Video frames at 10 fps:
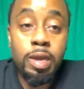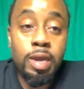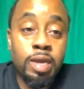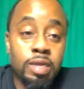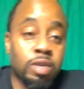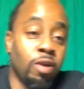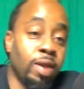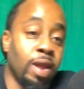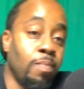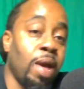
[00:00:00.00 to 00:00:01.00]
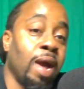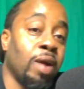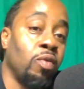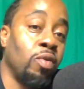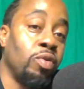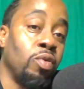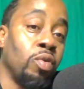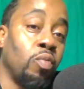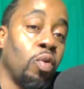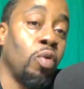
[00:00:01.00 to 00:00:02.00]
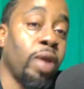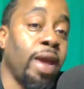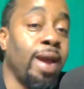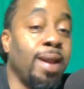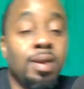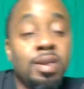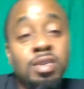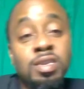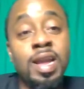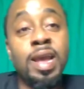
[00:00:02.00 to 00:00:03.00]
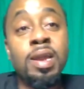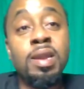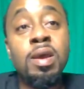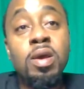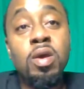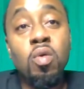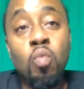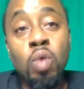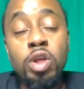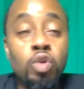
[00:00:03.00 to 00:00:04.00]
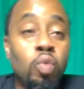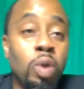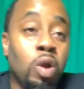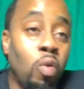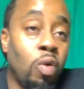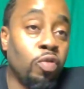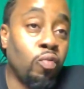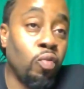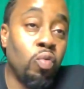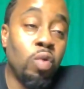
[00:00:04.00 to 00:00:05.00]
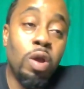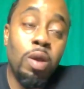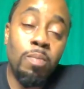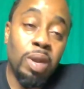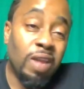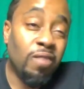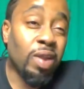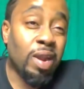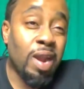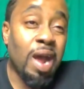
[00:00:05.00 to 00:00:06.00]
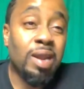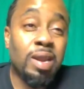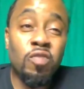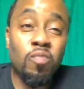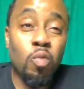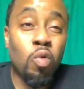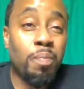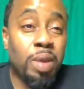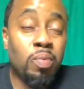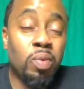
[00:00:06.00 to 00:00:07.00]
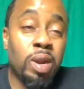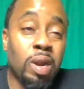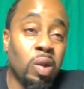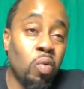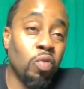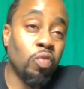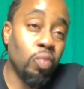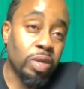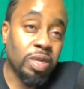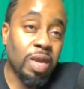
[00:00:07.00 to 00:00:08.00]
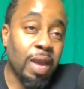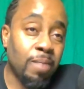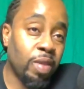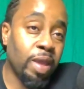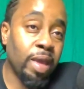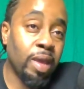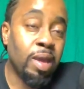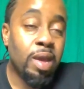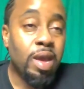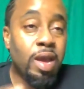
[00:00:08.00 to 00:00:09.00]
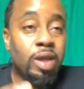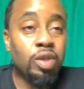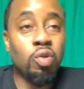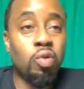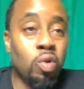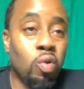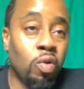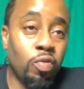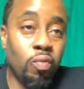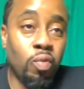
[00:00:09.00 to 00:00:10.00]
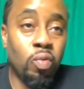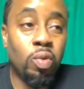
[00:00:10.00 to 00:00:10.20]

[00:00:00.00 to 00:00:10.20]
has turned their back on you or the world can't understand what you are going through, believe it or not, there's more people that are going through the same thing as you're going through.